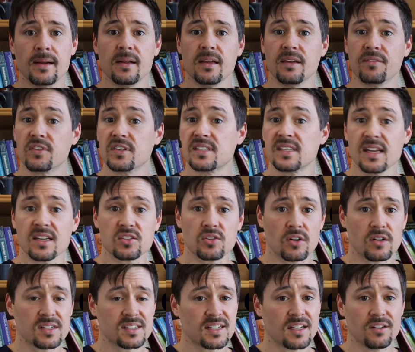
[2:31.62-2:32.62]
If the CSR
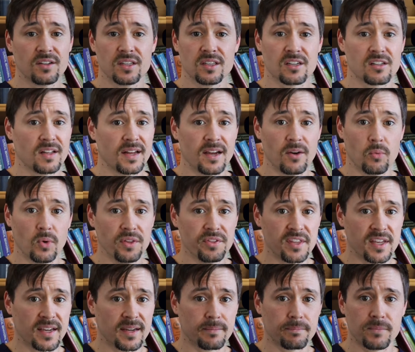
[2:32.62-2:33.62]
is telling the client one
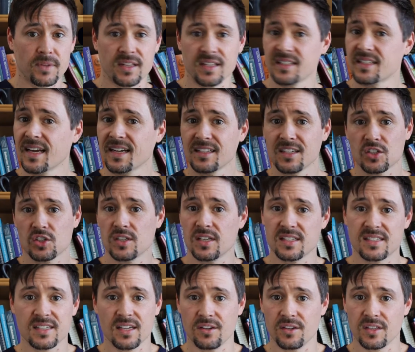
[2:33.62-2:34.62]
thing and the technician is
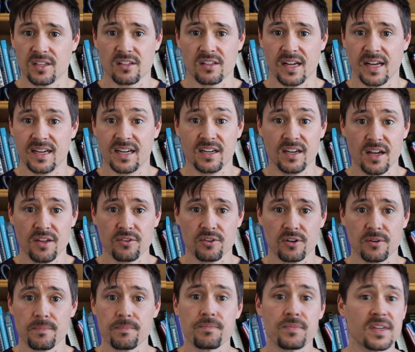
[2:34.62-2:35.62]
telling the client
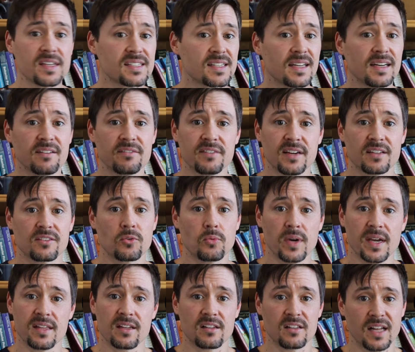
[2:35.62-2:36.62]
another, this can affect the
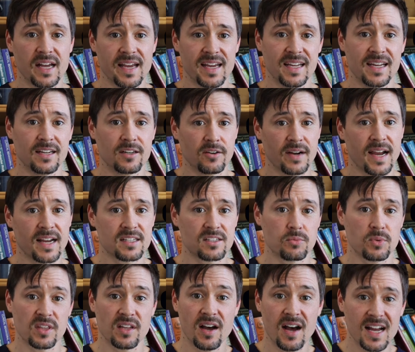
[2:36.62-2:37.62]
way the client interacts
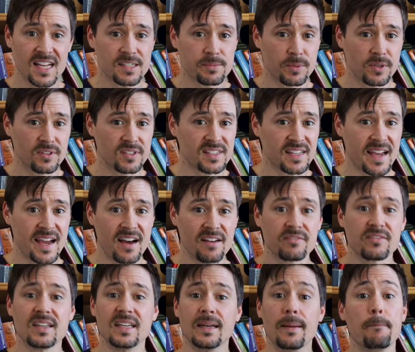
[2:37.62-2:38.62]
with the hospital
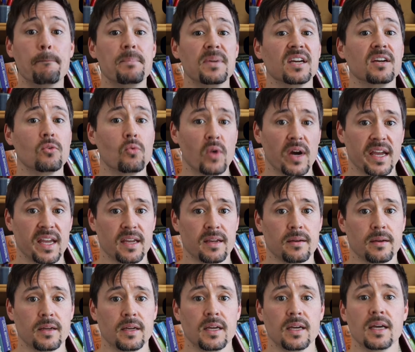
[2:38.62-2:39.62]
staff in a big way.
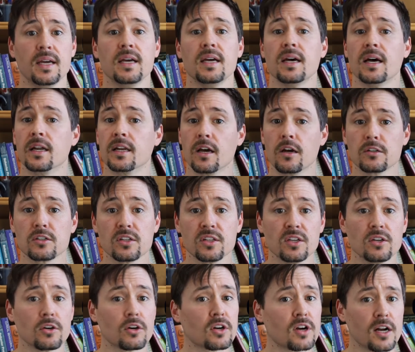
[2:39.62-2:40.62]
An
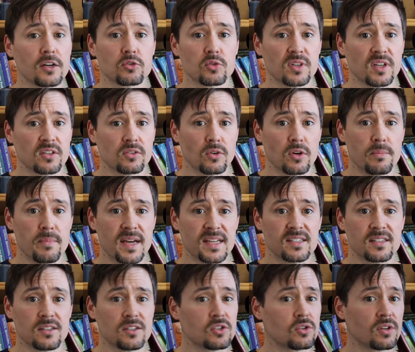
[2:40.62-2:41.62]
unclear or contradictory
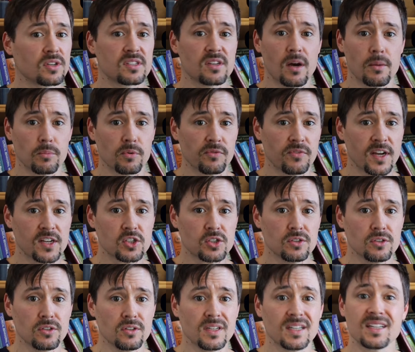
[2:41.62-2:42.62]
message looks
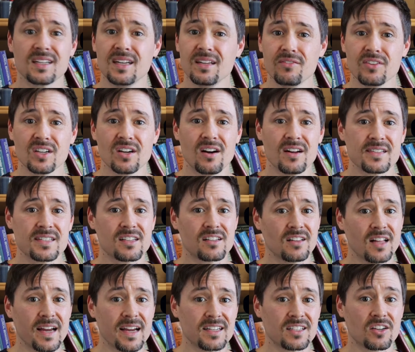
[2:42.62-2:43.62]
unprofessional and can even cause the
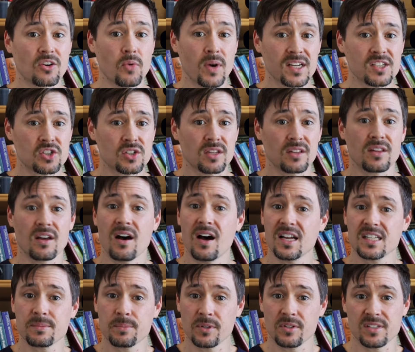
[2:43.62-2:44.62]
client to question the
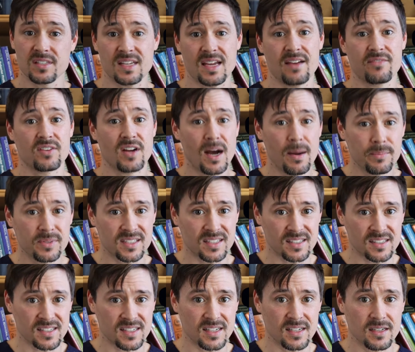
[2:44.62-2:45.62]
hospital staff
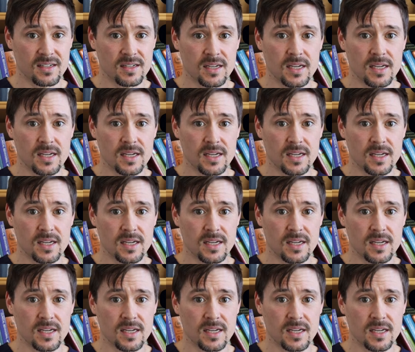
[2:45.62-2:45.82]
competency.